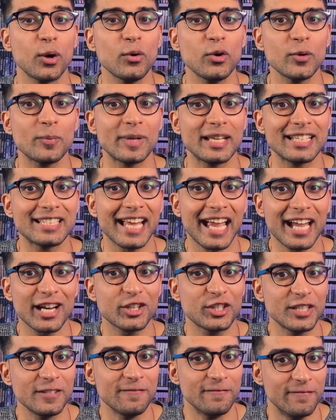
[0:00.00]
Togepi is
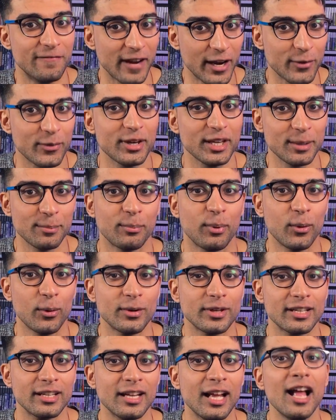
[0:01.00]
actually very
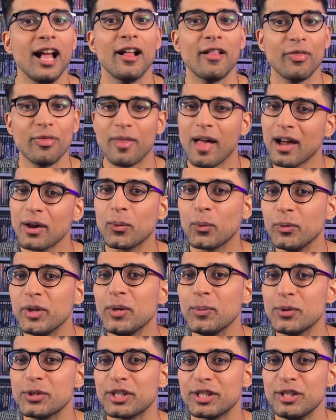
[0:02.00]
important. Not
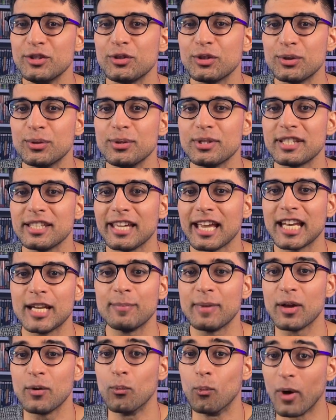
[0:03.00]
only was it introduced in the
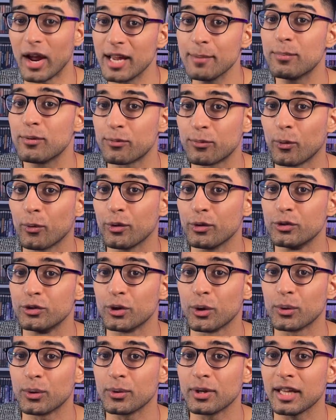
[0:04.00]
anime way before the
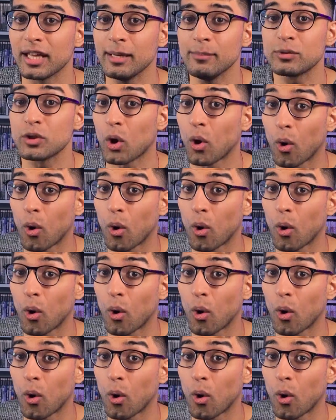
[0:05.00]
Johto games,